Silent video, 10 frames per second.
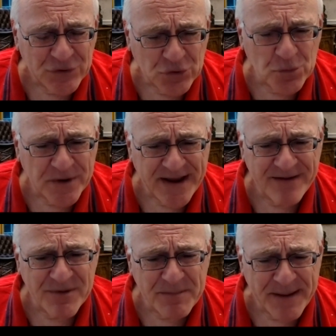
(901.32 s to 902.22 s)
do
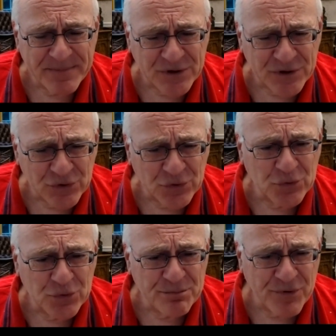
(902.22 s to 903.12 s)
whatever people can do
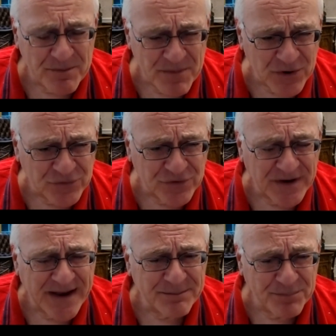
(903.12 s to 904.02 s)
to promote
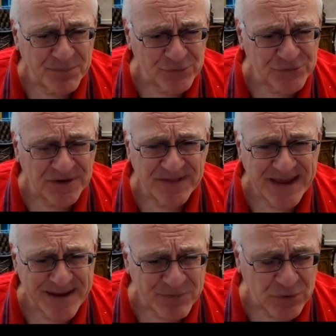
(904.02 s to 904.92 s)
and boost the
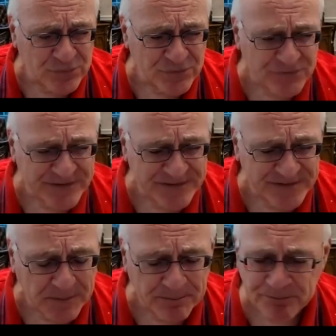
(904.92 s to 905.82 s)
immune
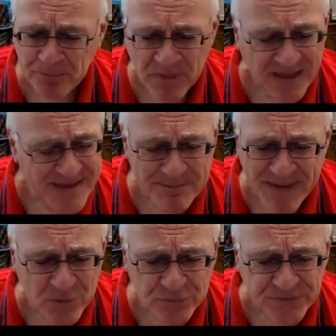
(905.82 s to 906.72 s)
system. And that may
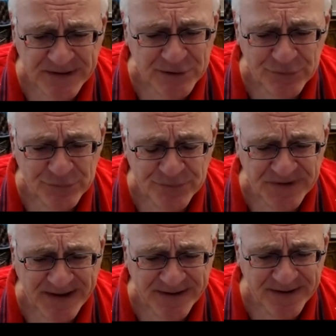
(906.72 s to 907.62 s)
also include
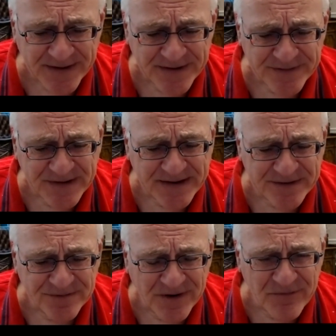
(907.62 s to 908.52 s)
zinc. Zinc
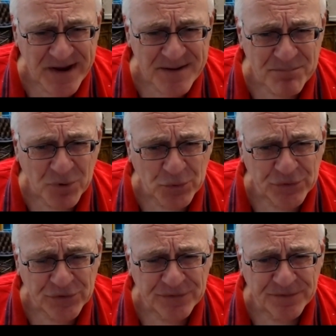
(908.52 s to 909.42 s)
is very
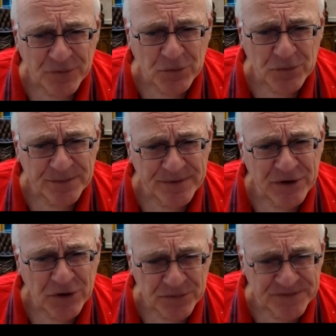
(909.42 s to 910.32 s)
important for,
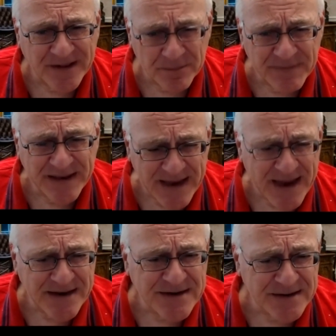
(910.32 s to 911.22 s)
you know,
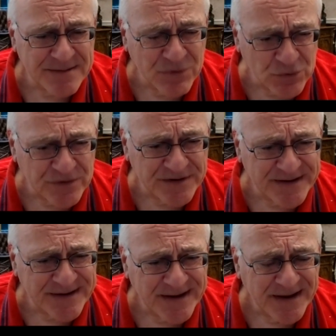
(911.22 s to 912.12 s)
cell-mediated
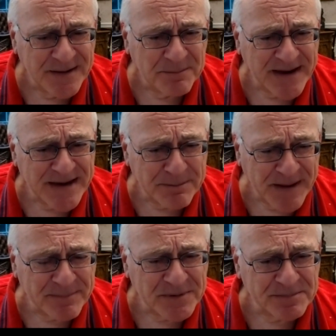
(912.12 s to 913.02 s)
immunity. Many
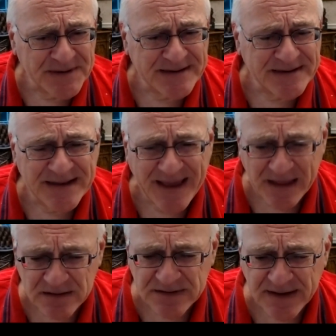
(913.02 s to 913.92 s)
people, particularly
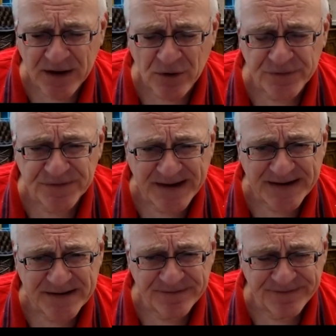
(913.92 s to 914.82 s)
elderly, are
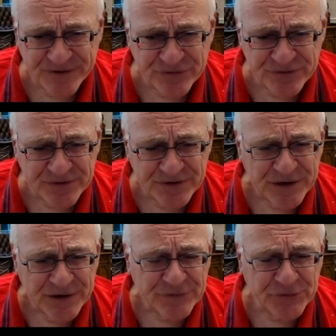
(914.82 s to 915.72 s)
zinc deficient.
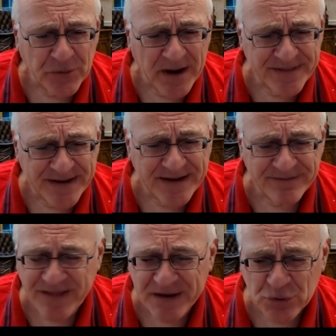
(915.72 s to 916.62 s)
So I think
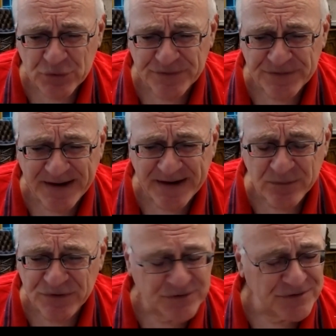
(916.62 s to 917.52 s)
if they took zinc,
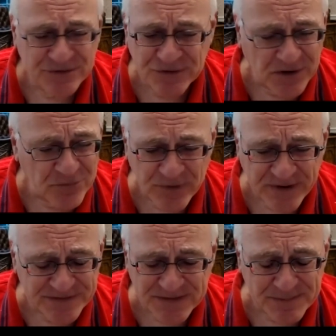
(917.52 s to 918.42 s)
which is, you know,
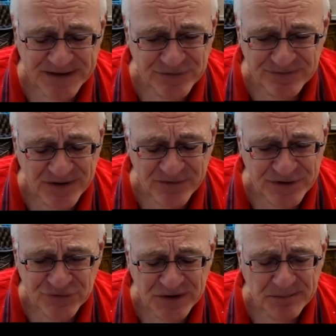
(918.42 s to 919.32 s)
reasonably very
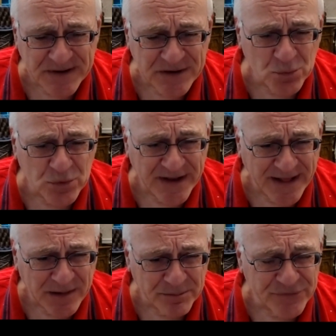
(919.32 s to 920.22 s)
cheap, it would
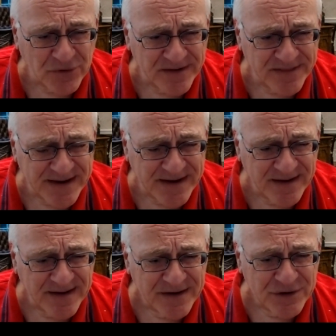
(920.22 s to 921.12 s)
help. So I think,
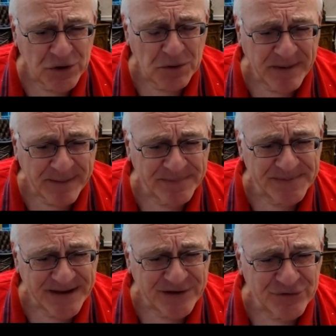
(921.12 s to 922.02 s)
you know, people
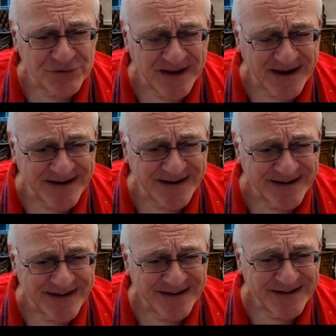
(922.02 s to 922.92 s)
need to take
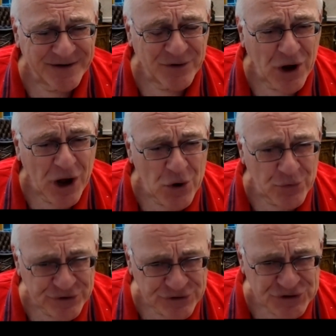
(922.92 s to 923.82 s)

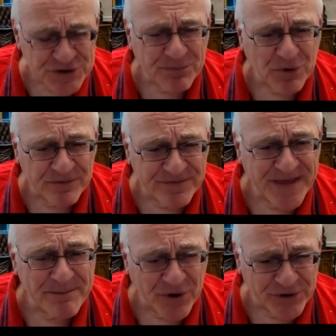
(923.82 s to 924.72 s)
ownership of
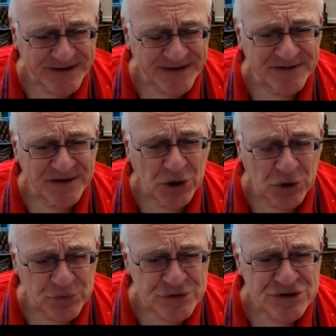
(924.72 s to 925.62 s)
their bodies and
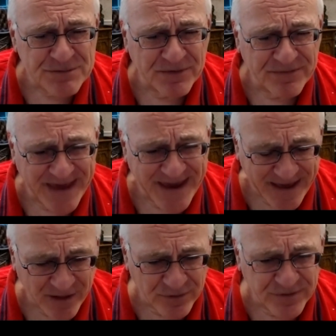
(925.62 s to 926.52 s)
ownership of the
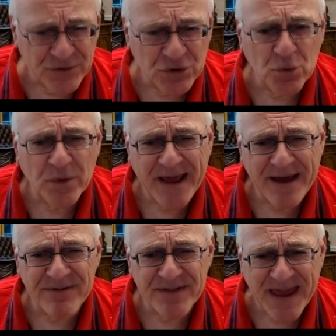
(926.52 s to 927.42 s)
health and do
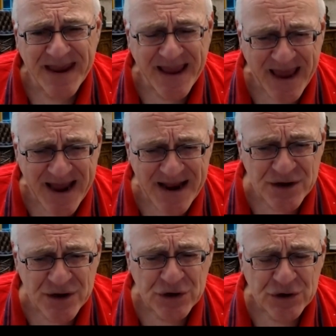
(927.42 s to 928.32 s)
whatever they can